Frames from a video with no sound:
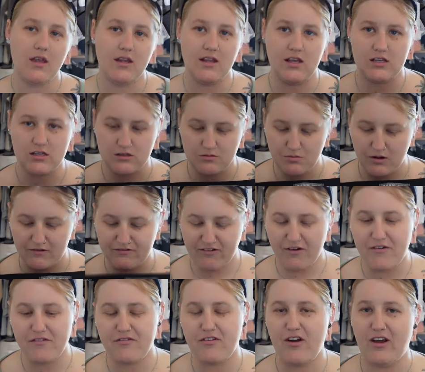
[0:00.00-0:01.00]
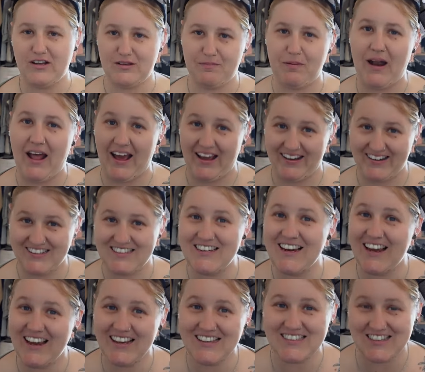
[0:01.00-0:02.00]
This is my very first black
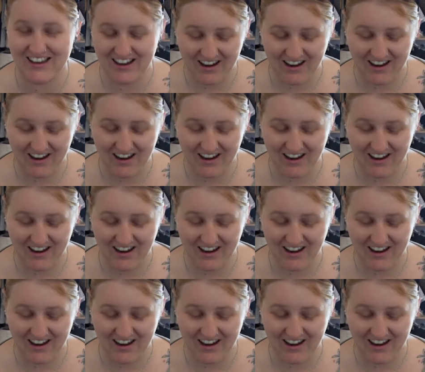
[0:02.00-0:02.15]
jeans